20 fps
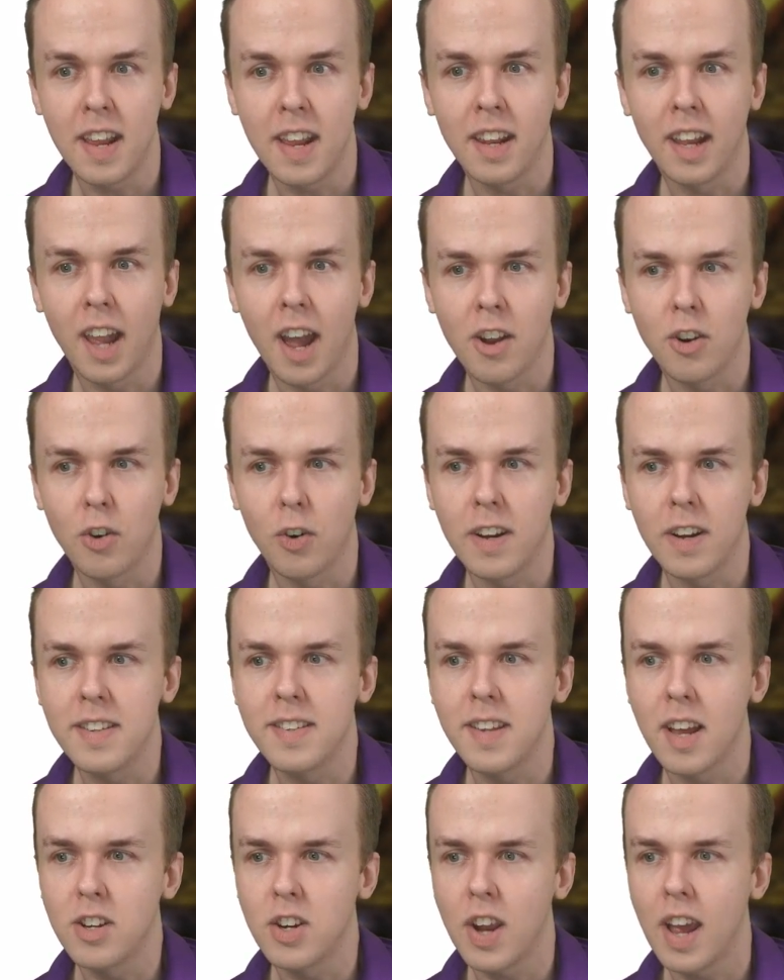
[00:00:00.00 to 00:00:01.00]
in
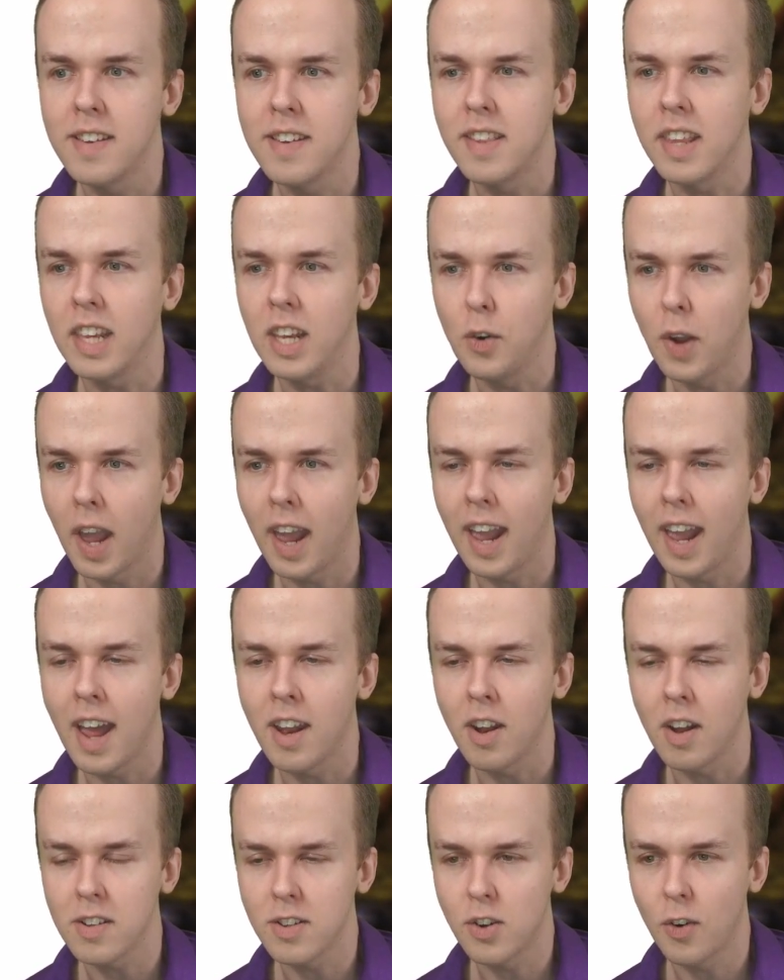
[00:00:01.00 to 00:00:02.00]
countries such as the UK
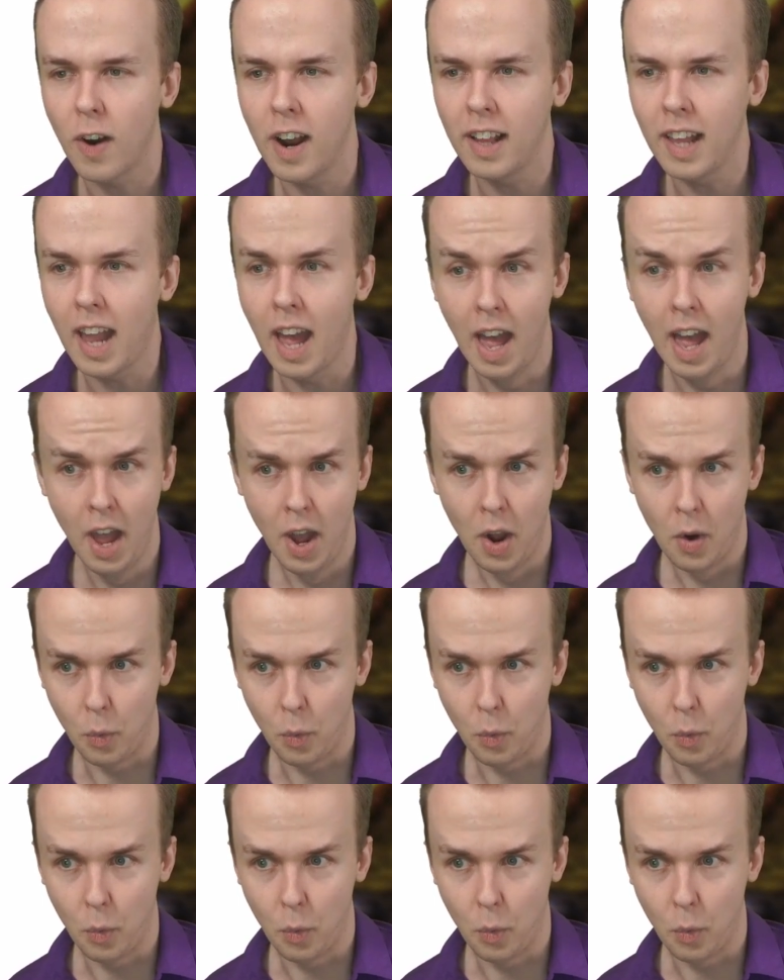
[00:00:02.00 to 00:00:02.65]
and Australia,